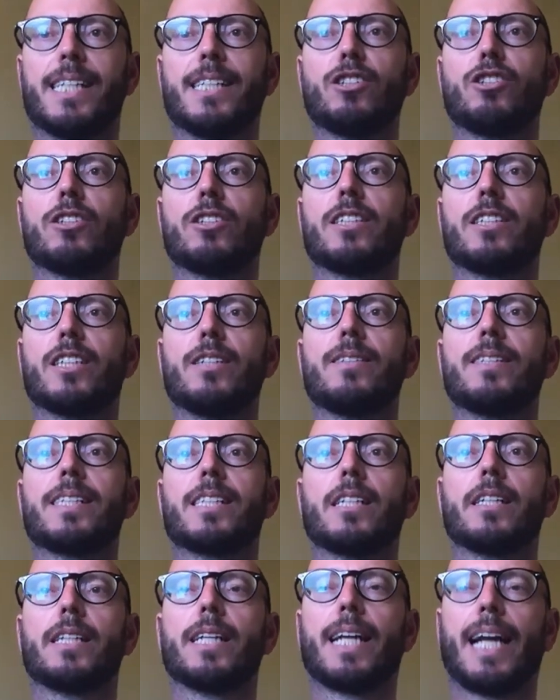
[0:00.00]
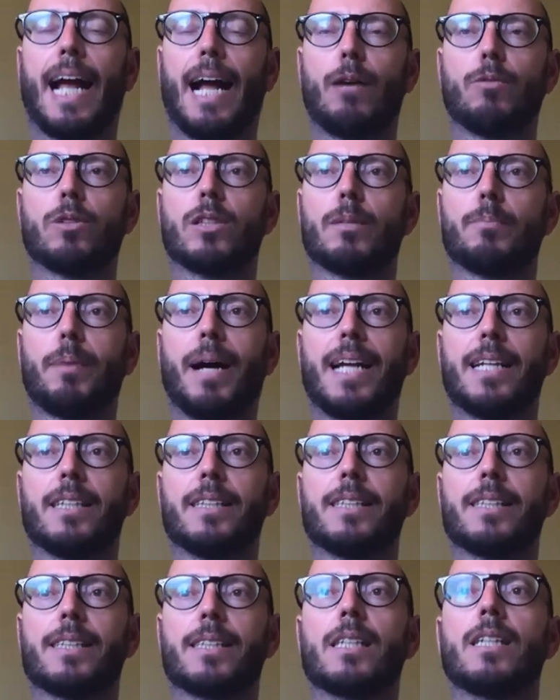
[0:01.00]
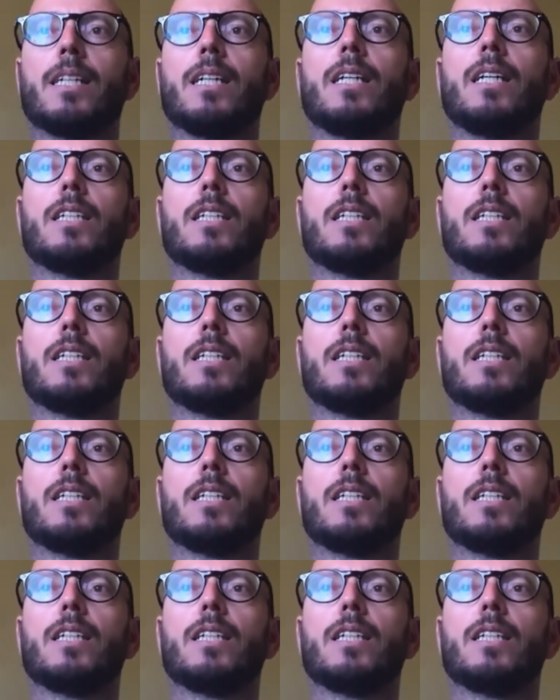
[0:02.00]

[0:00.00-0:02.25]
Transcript: introduced to the counterbalance